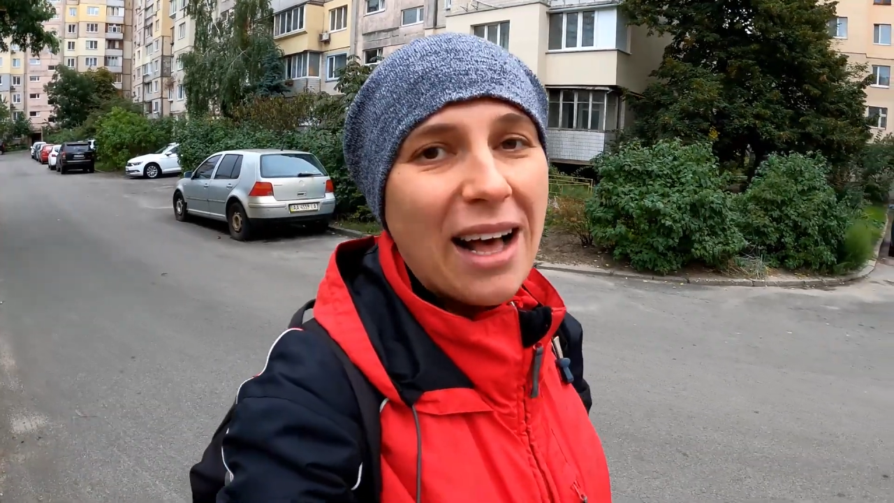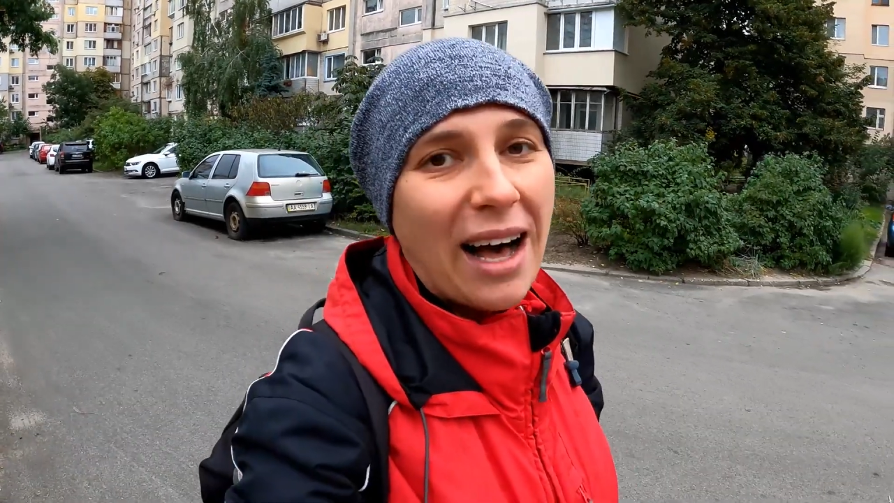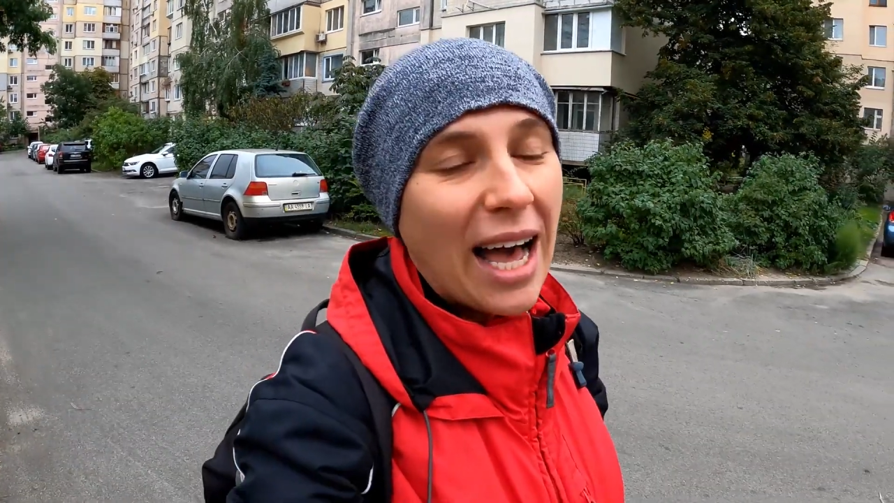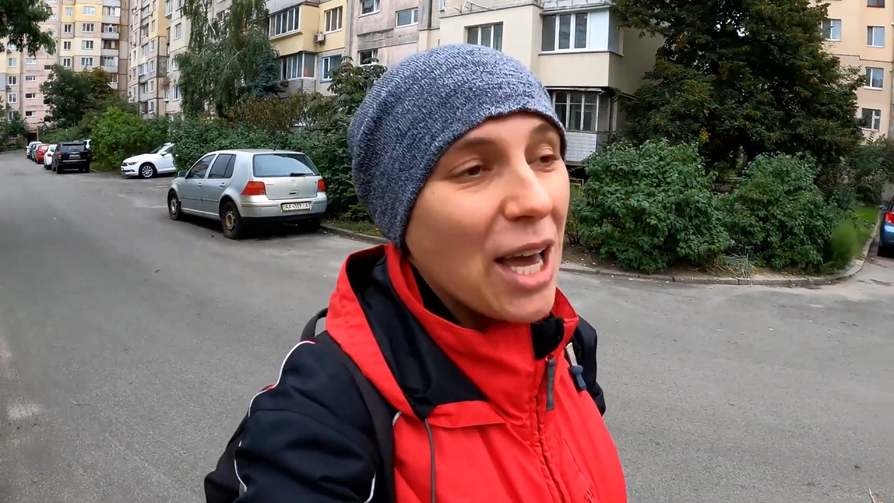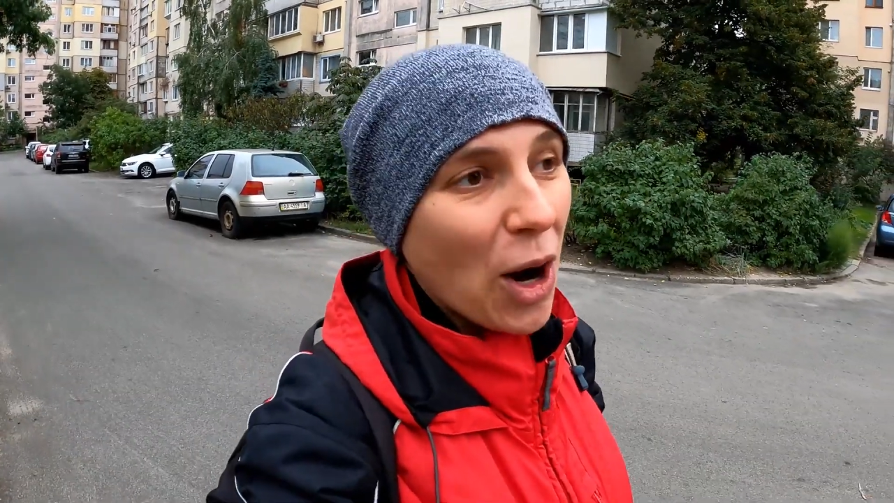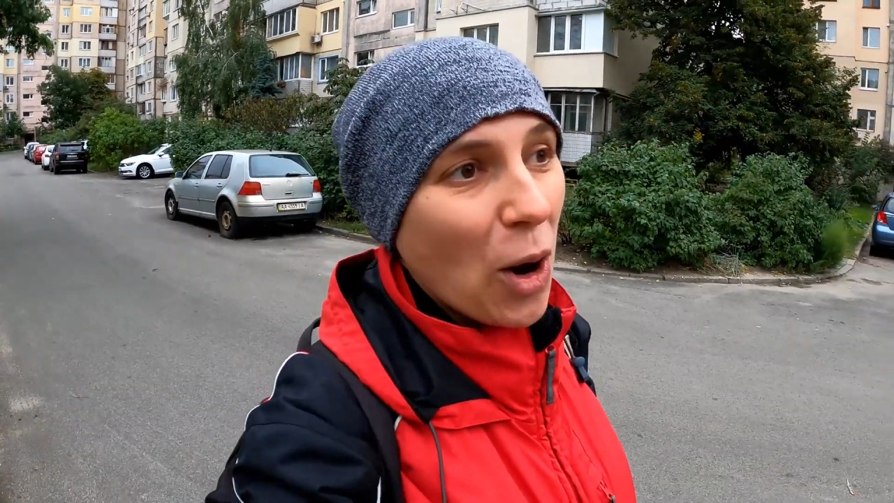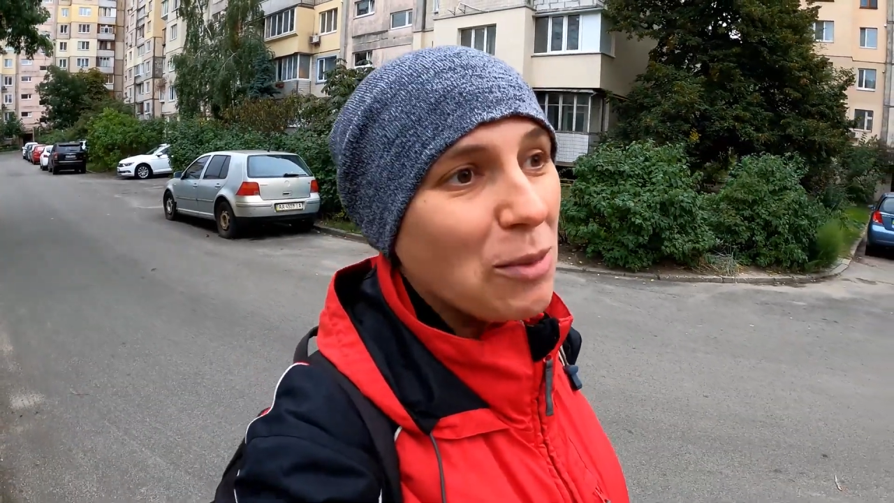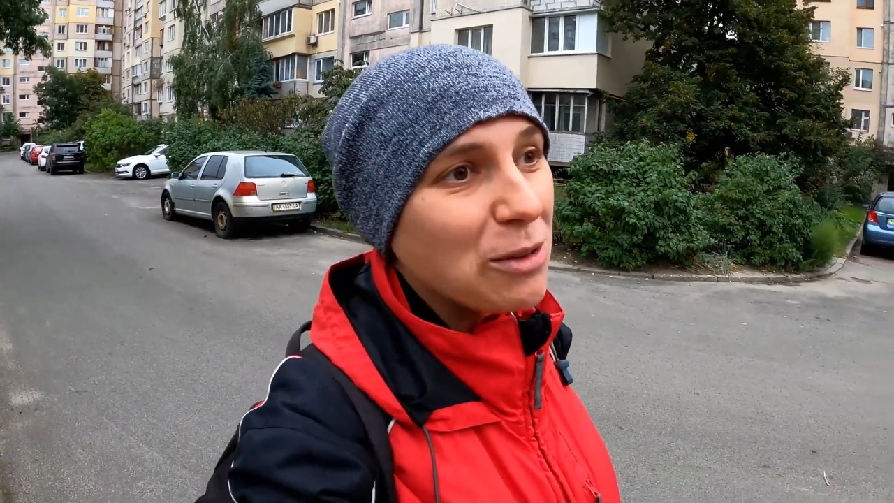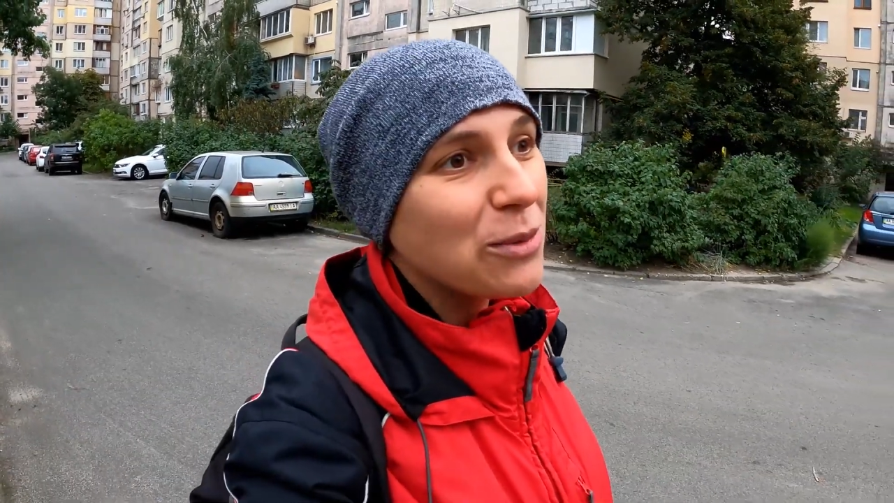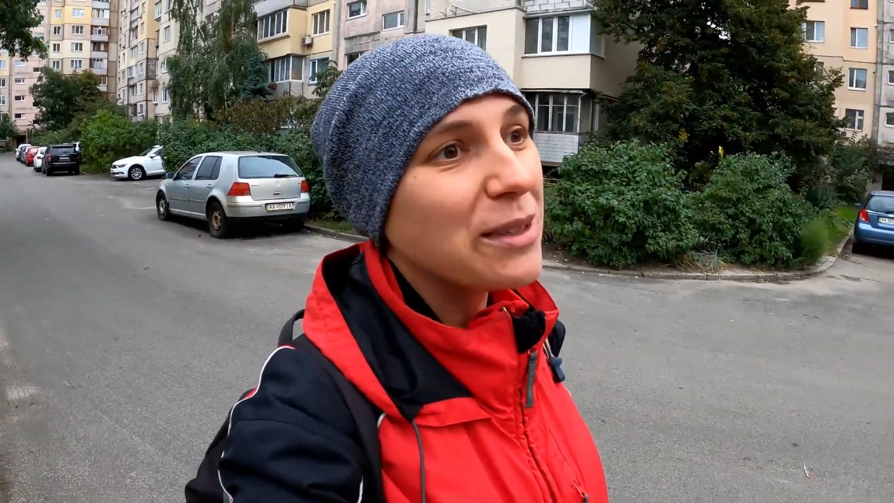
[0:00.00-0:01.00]
I hope
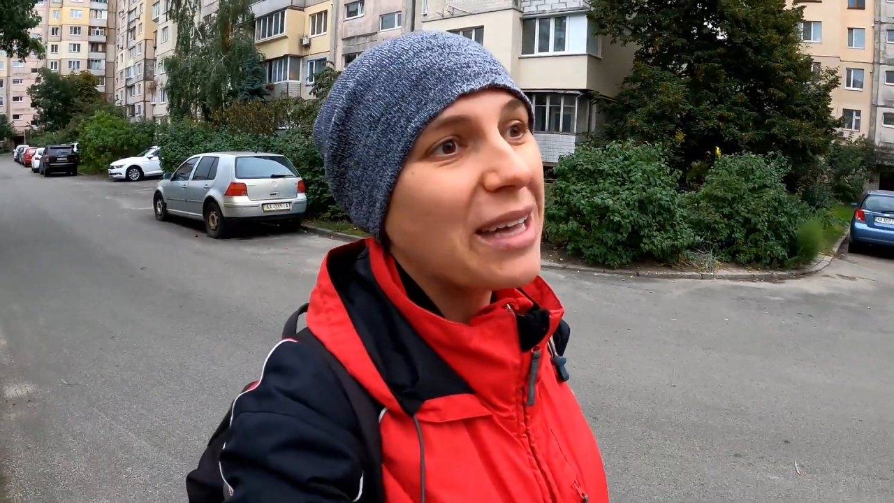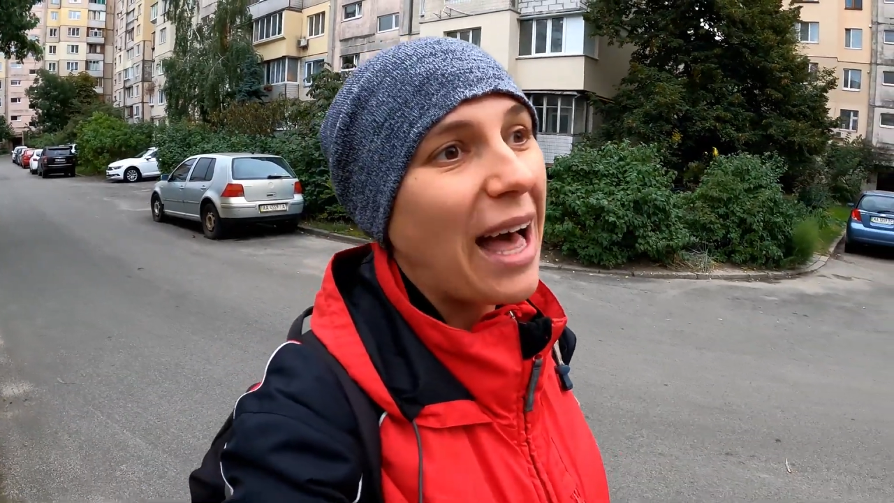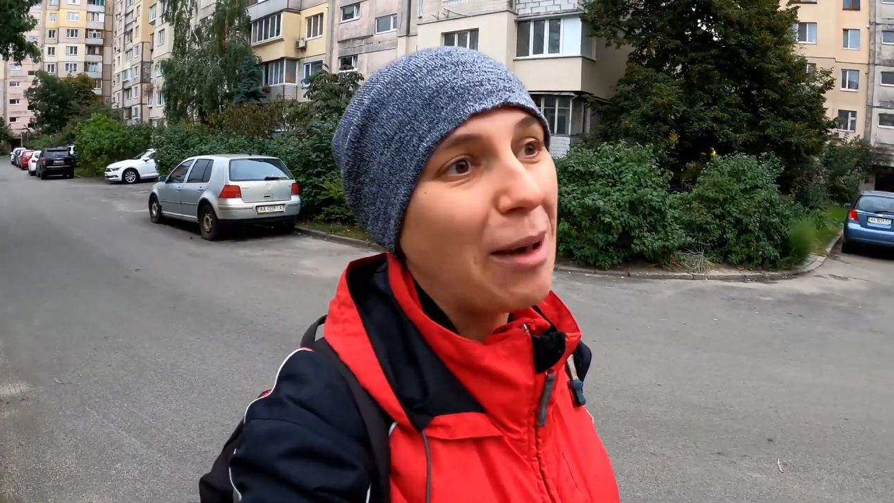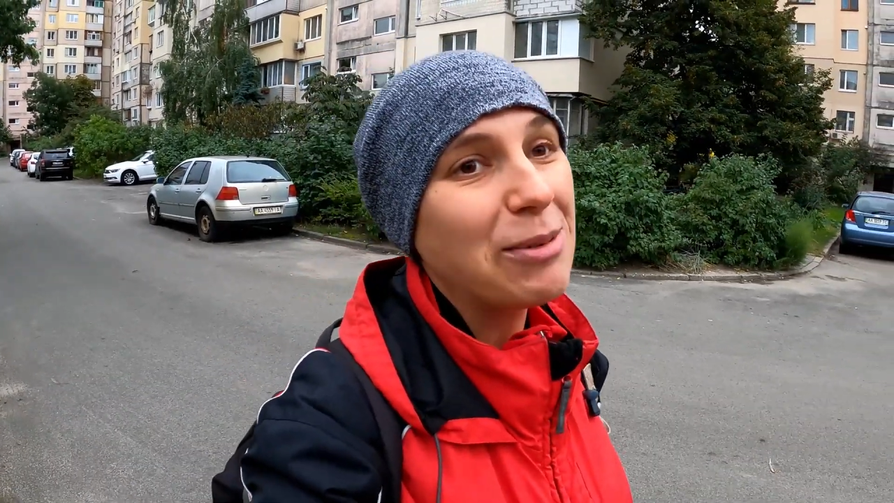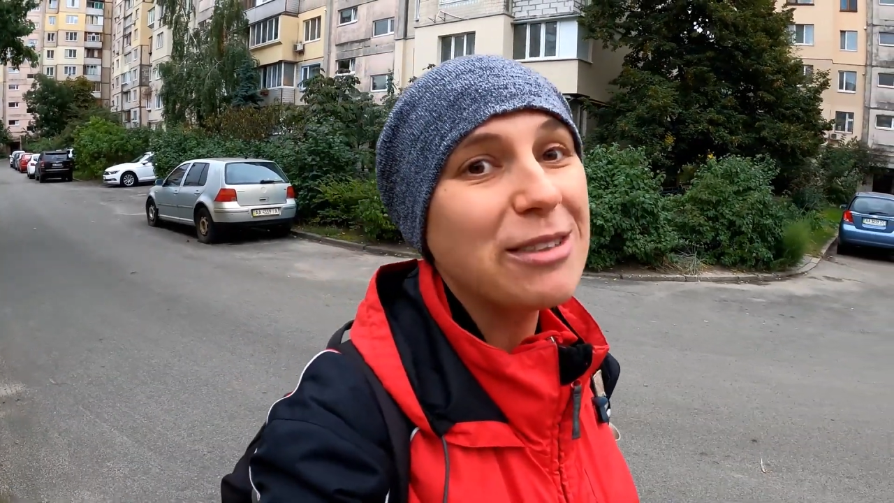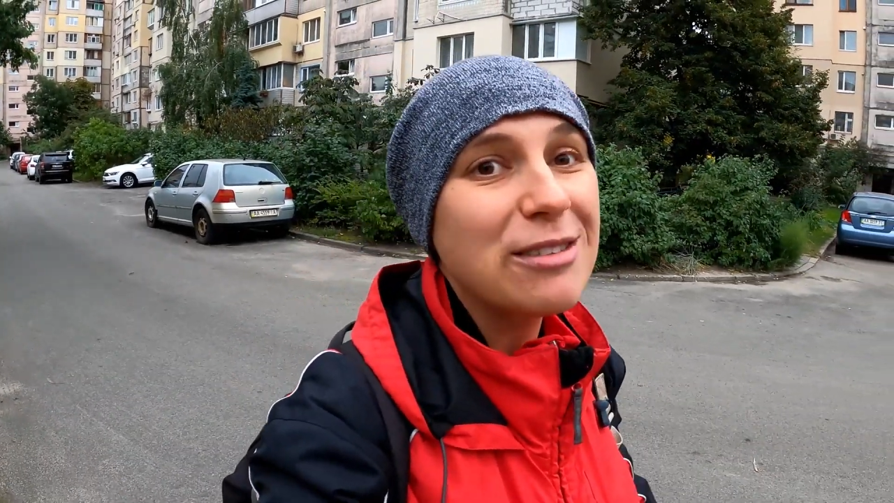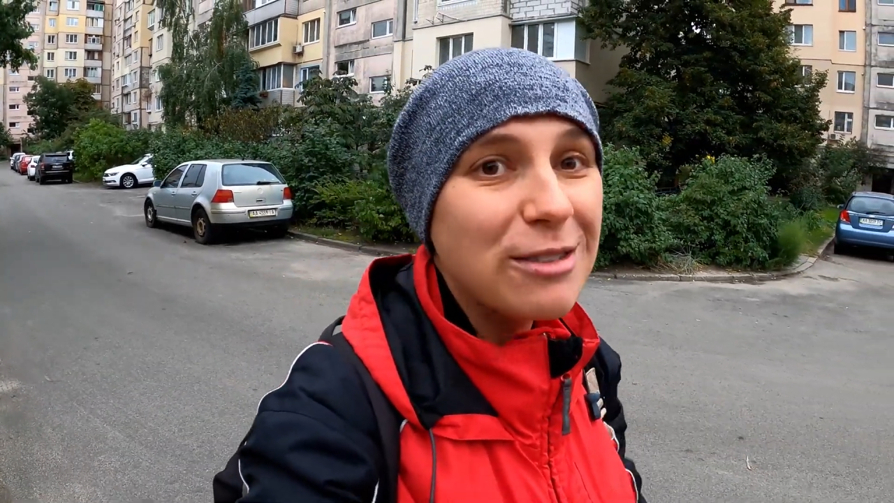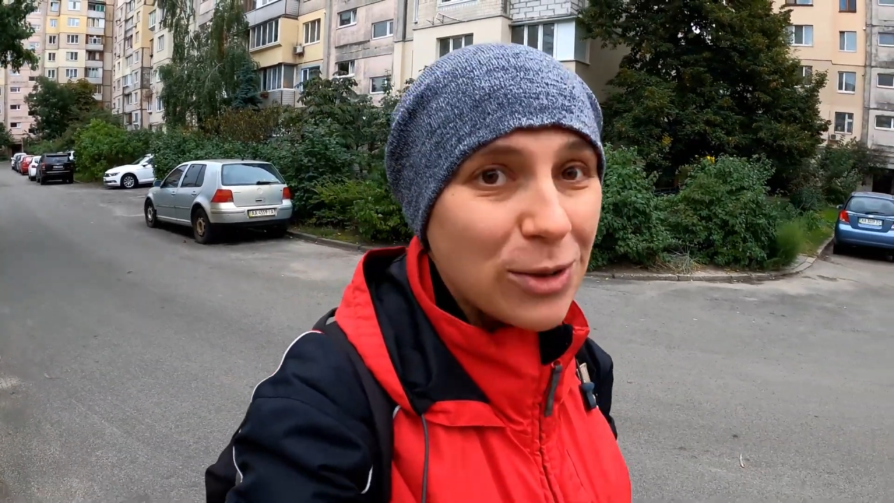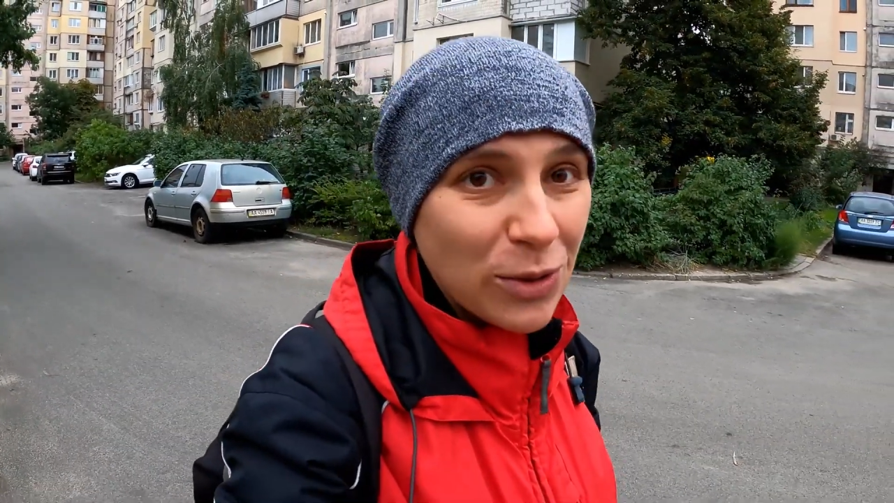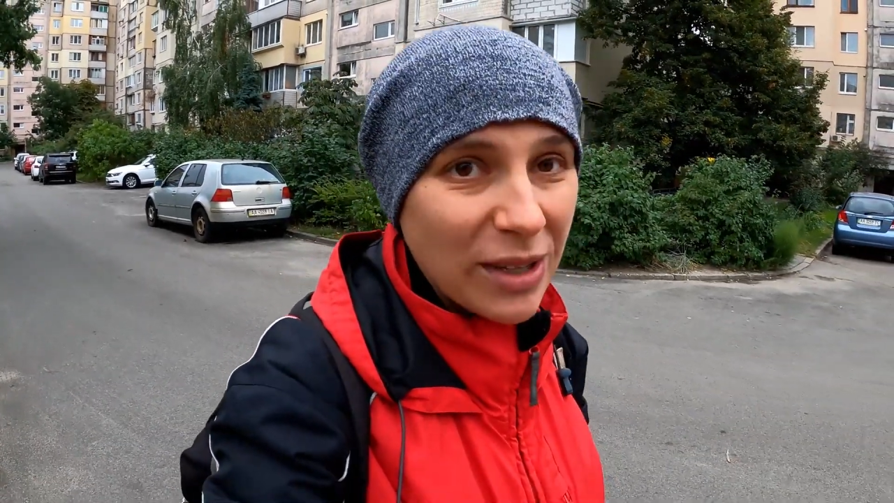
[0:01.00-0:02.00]
it will happen
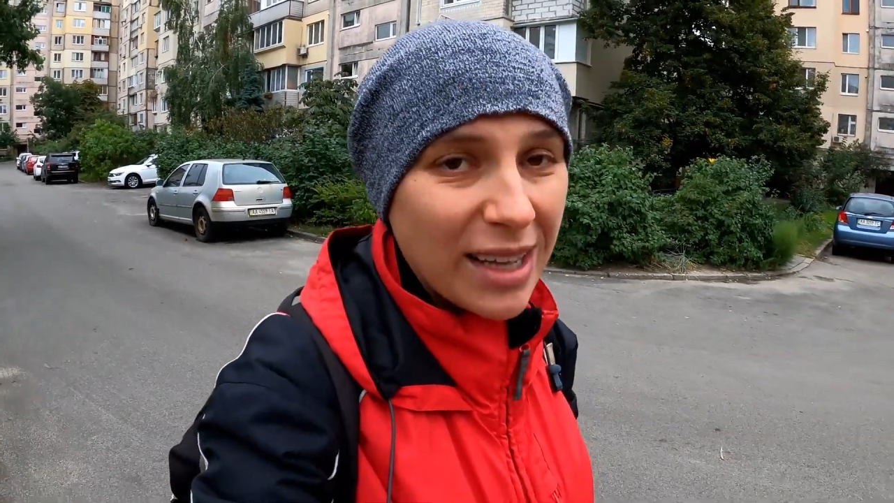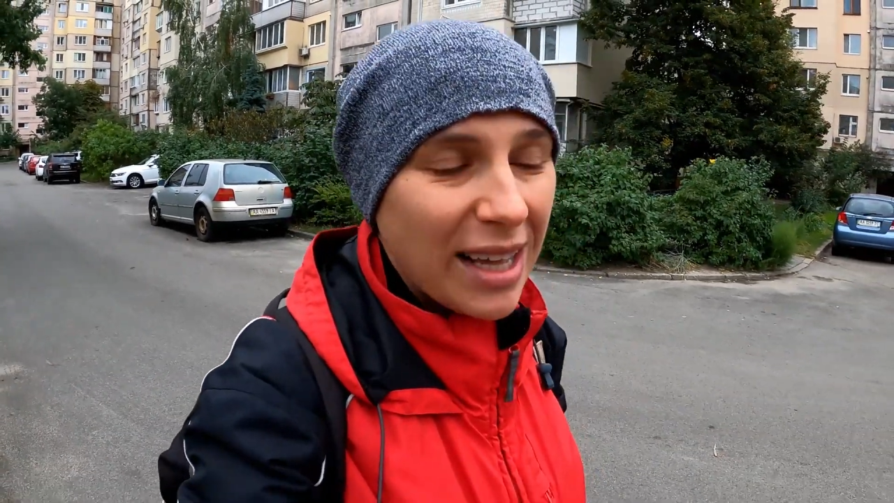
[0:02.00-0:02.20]
soon,